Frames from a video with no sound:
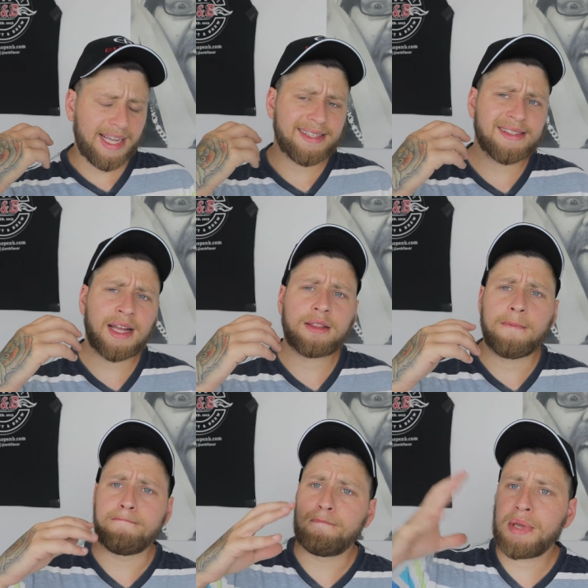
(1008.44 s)
it's not
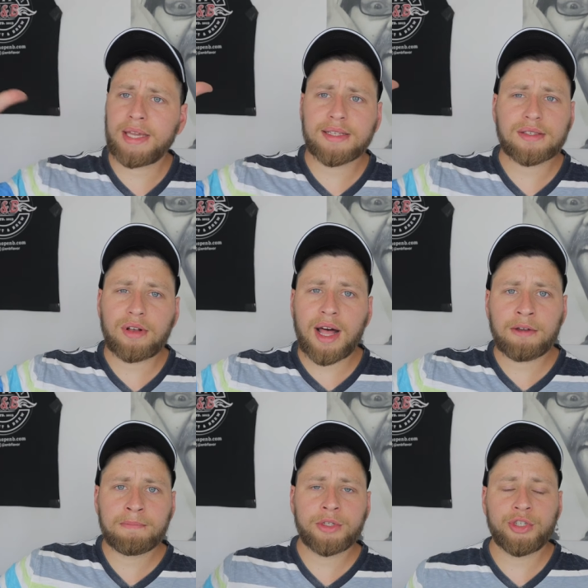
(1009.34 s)
the biggest
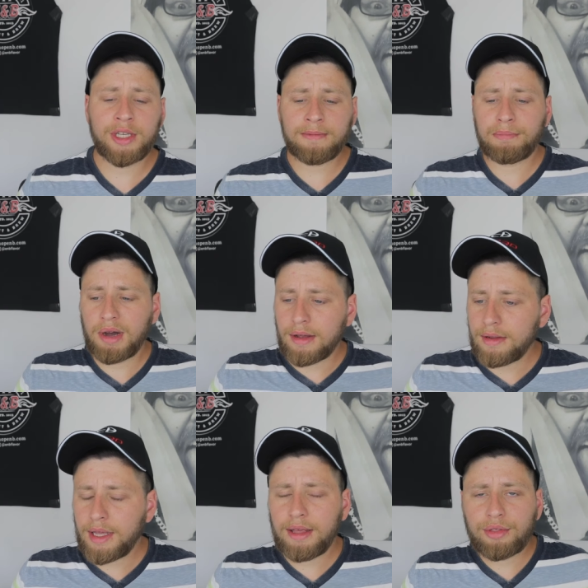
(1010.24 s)
cloud machine, but
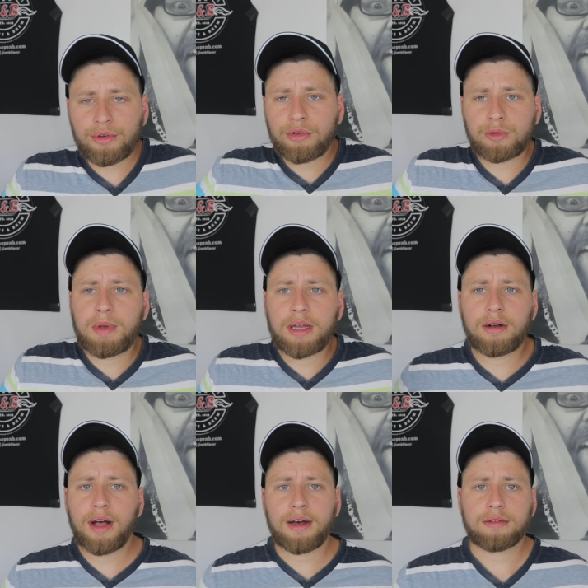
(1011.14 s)
it throws big
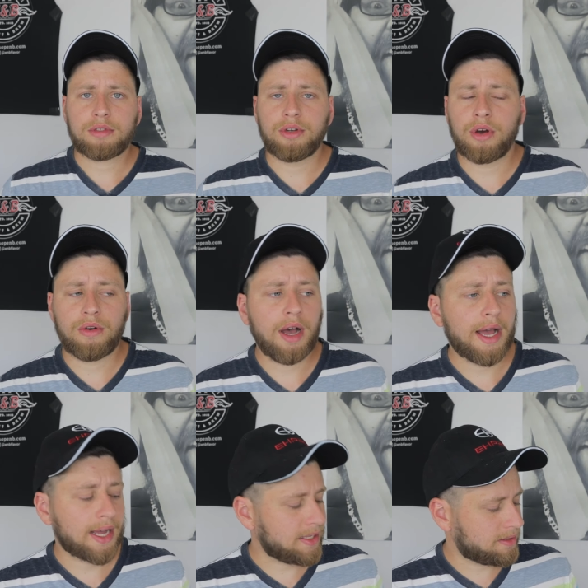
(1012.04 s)
clouds, you know.
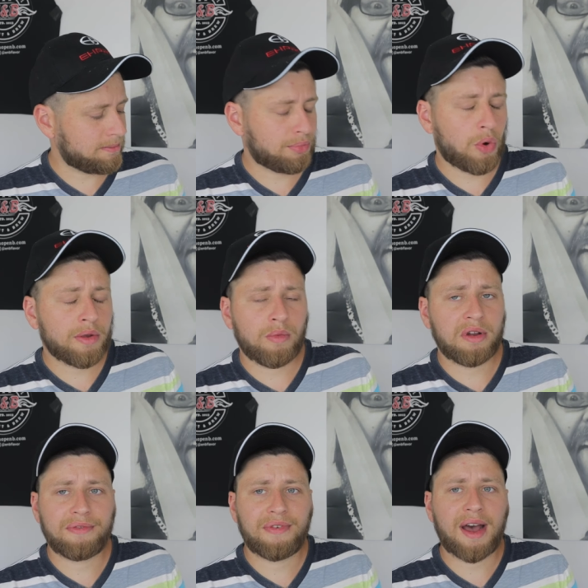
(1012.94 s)
I got some
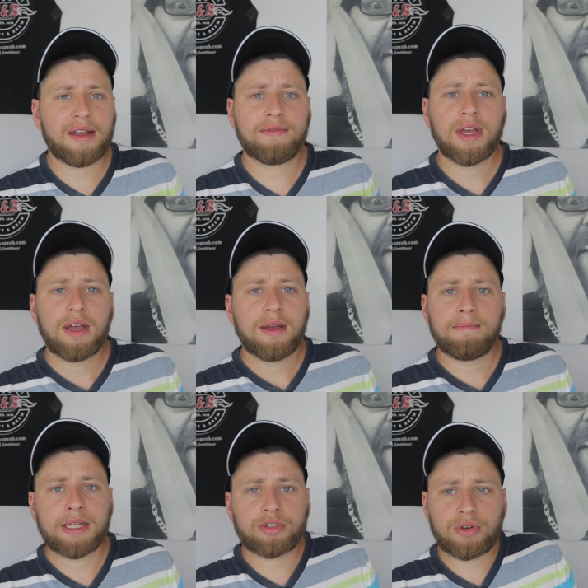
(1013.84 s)
.15
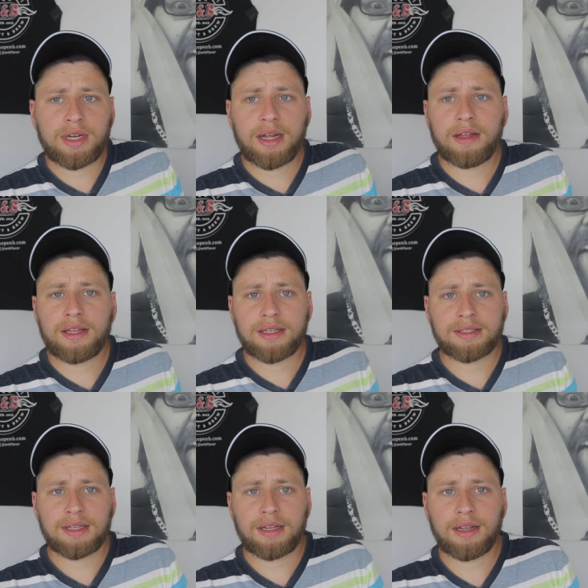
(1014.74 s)
Mitch Green
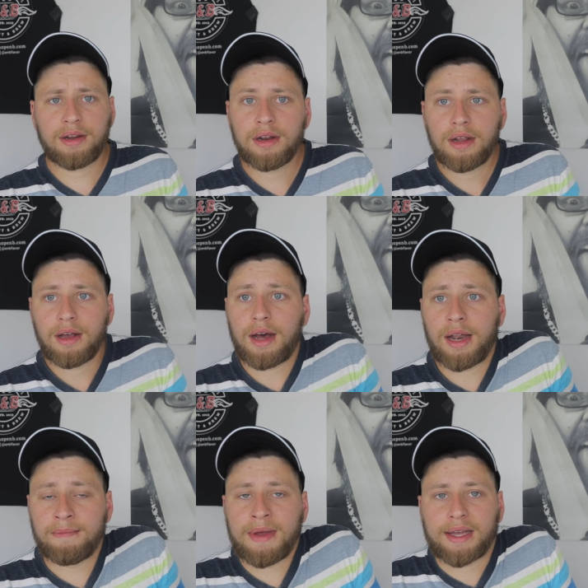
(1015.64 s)
aliens in here
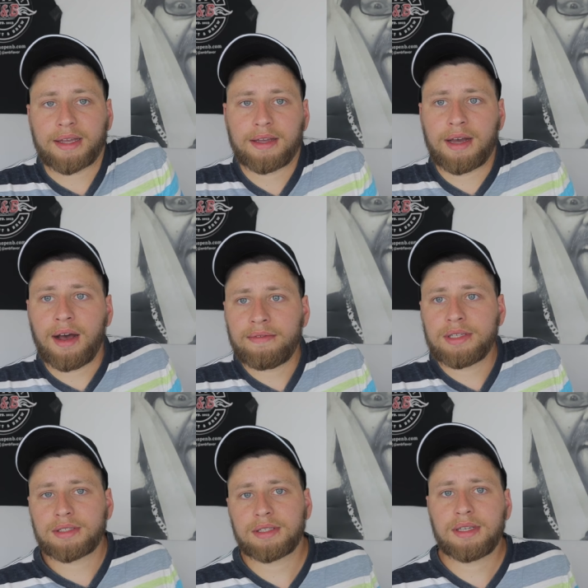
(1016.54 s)
on a mech.
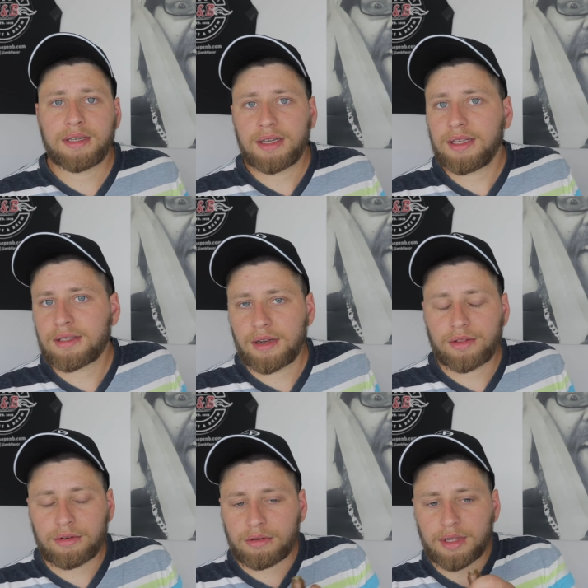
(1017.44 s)
Obviously, it's going
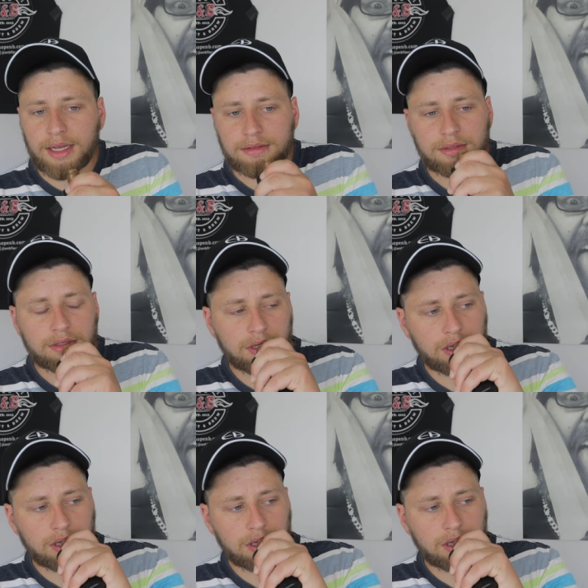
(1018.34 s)
to throw clouds.